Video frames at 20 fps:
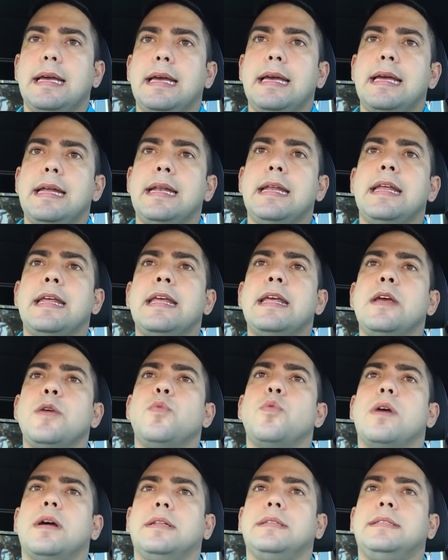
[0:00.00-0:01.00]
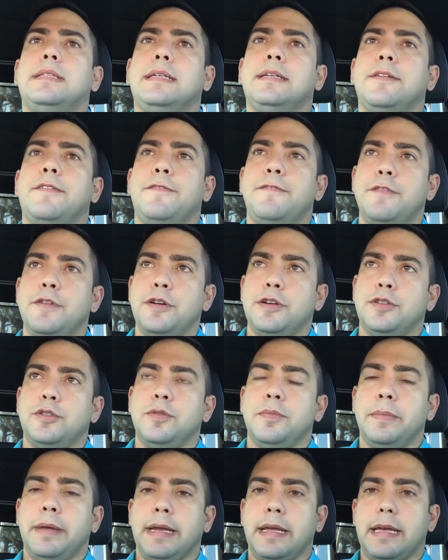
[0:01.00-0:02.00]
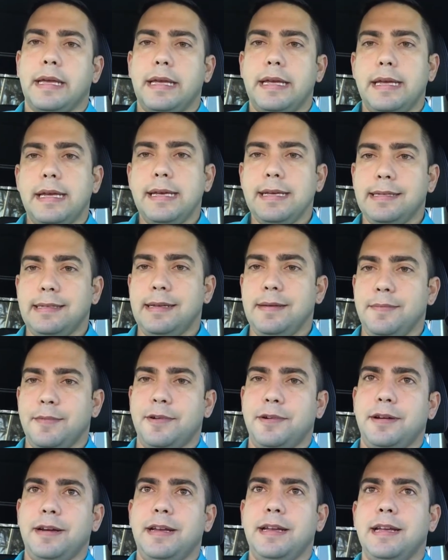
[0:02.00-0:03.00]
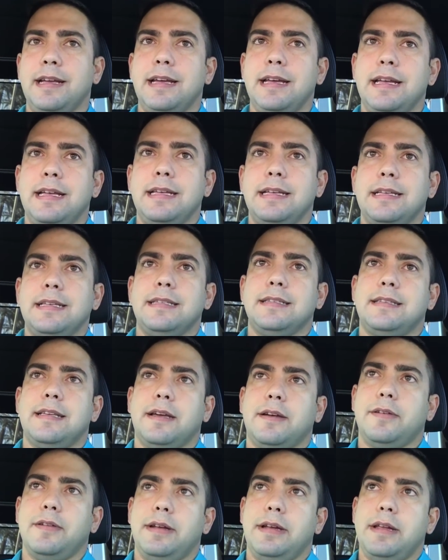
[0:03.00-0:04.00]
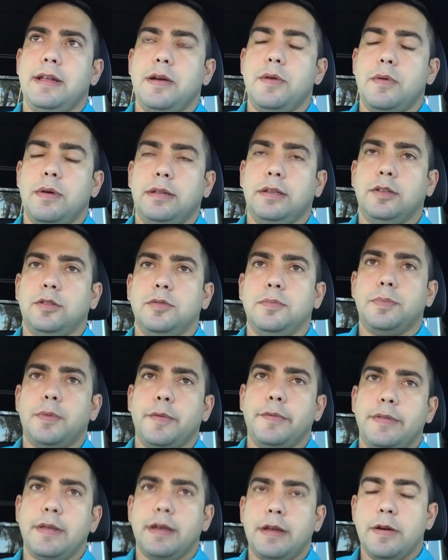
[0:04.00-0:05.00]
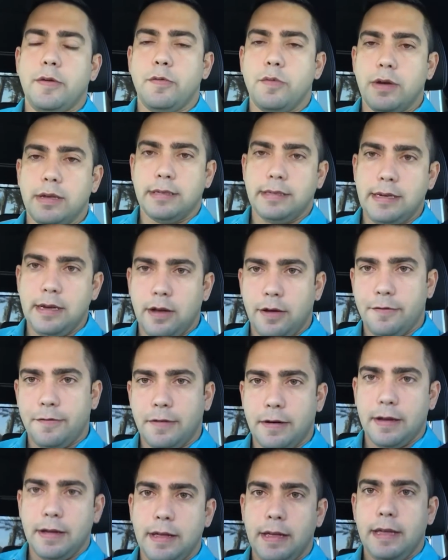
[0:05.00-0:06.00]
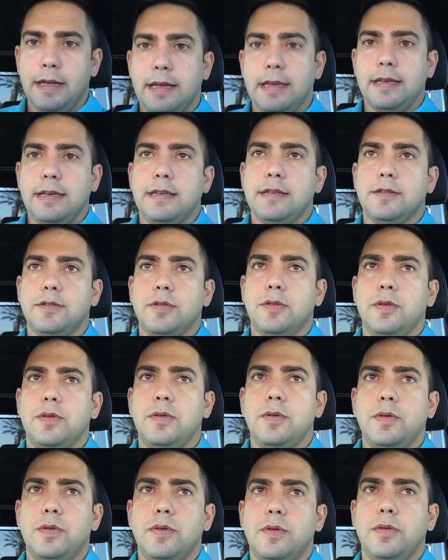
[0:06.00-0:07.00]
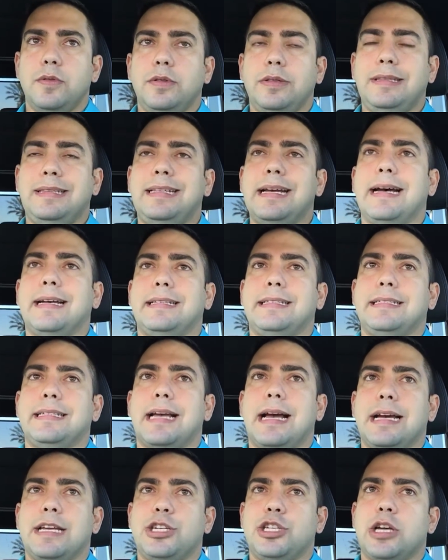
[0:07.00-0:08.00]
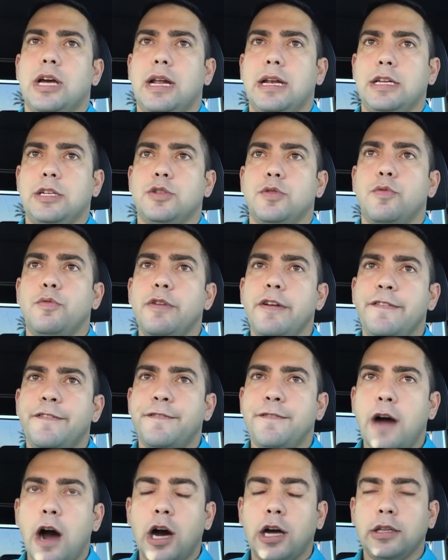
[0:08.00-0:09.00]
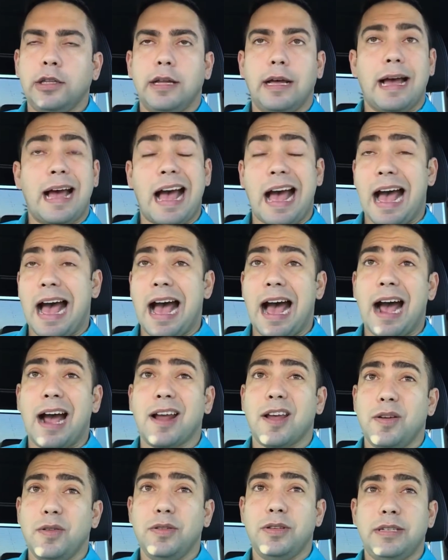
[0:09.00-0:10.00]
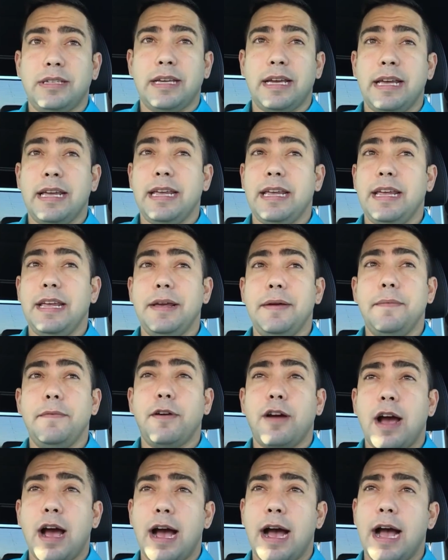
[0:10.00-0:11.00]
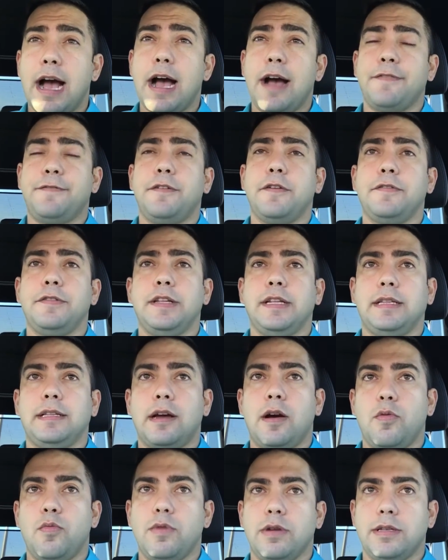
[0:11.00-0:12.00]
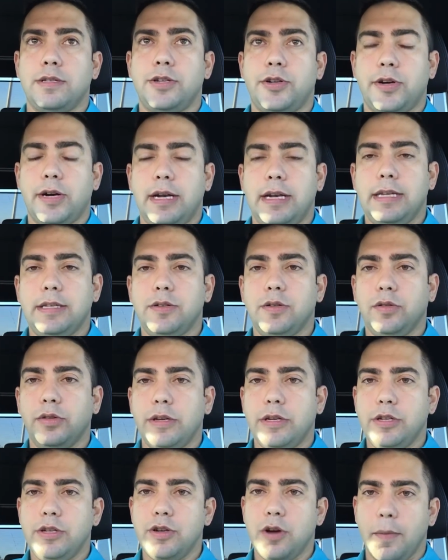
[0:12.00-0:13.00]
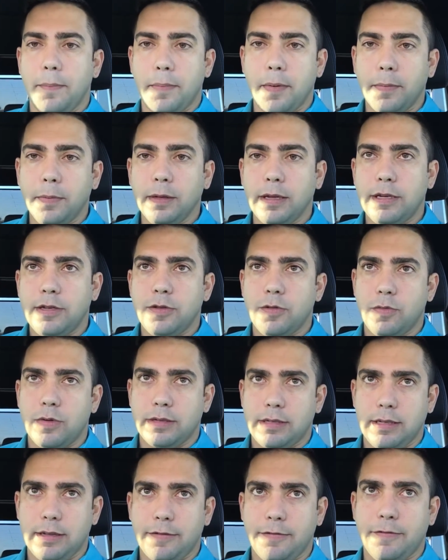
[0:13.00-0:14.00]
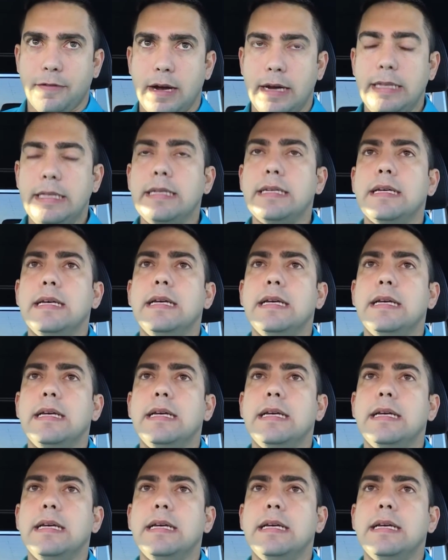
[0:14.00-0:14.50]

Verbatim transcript: And he wanted first to make easy money, secondly he wanted to prove that he was the alpha, so that's a challenge. We thought I could say half of the town was there, at least all the young population was in the fight.